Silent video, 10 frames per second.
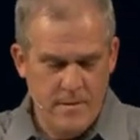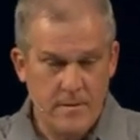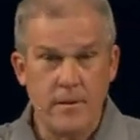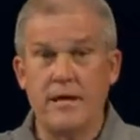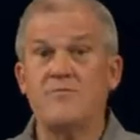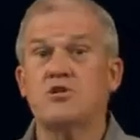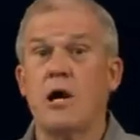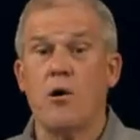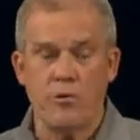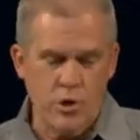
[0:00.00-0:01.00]
Leave
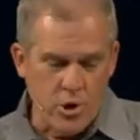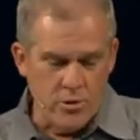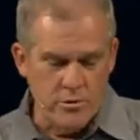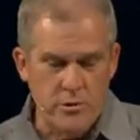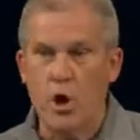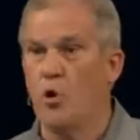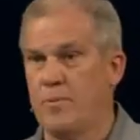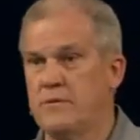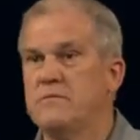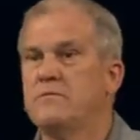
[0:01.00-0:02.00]
shower curtain
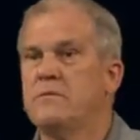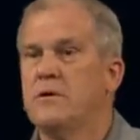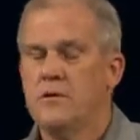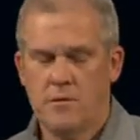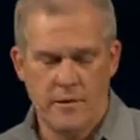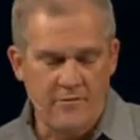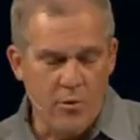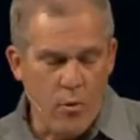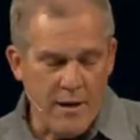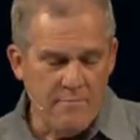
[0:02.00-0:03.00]
open, Leave the
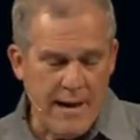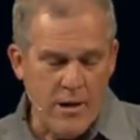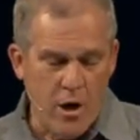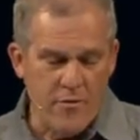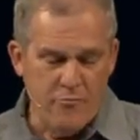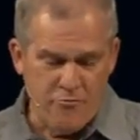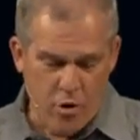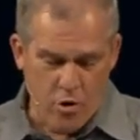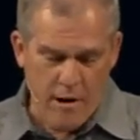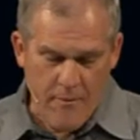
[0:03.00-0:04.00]
wet mat on the
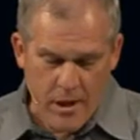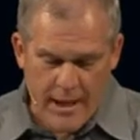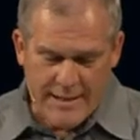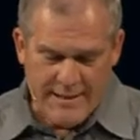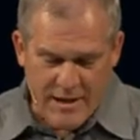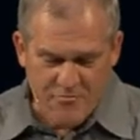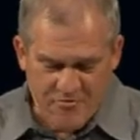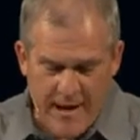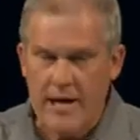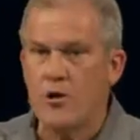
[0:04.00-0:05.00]
floor and the light and
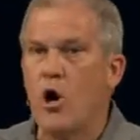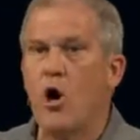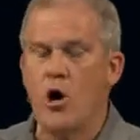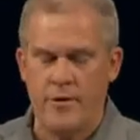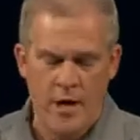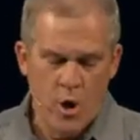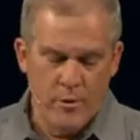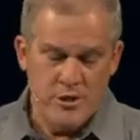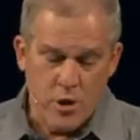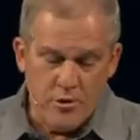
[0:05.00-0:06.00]
fan on.
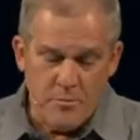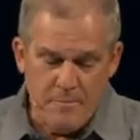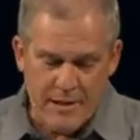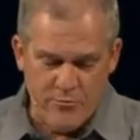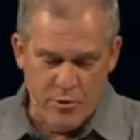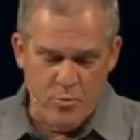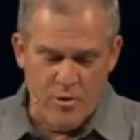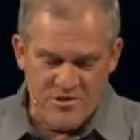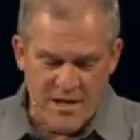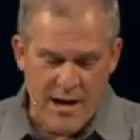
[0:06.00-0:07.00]
Return to bedroom
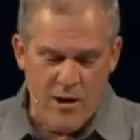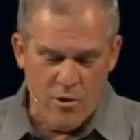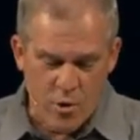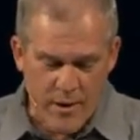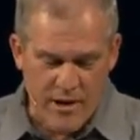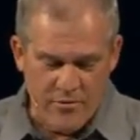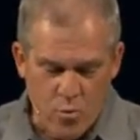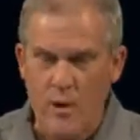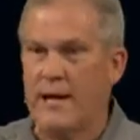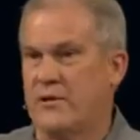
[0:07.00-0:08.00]
with towel around
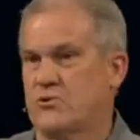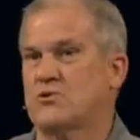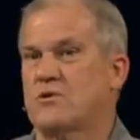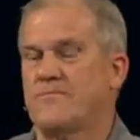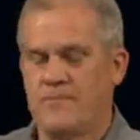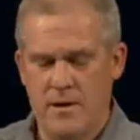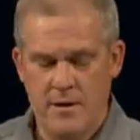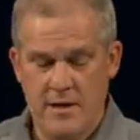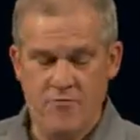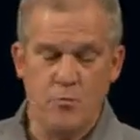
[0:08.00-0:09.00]
waist.
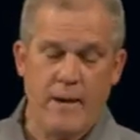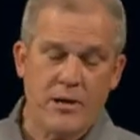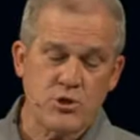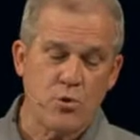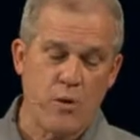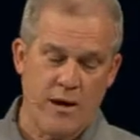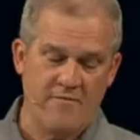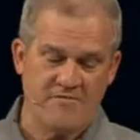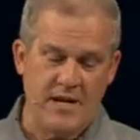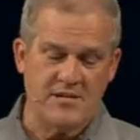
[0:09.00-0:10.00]
If you pass your
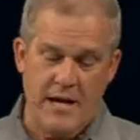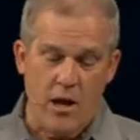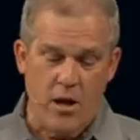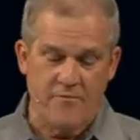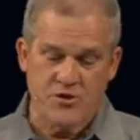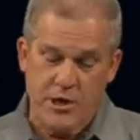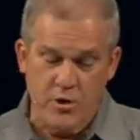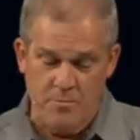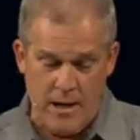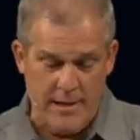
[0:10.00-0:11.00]
wife, take towel off, shake
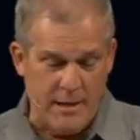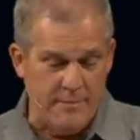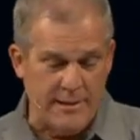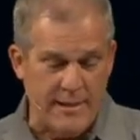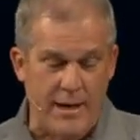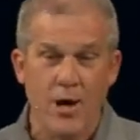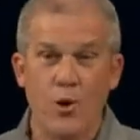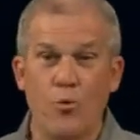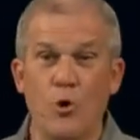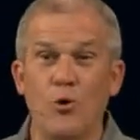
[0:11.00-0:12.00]
your body, and make that
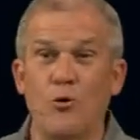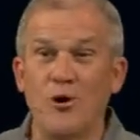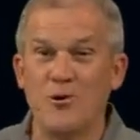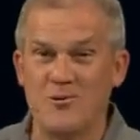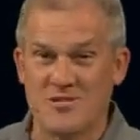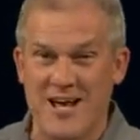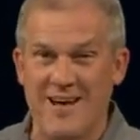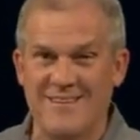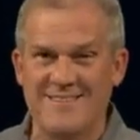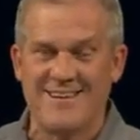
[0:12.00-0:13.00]
woo woo
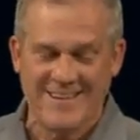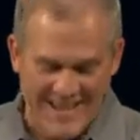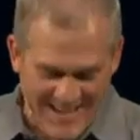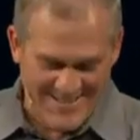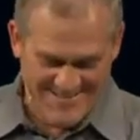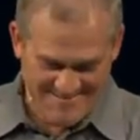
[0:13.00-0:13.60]
sound again.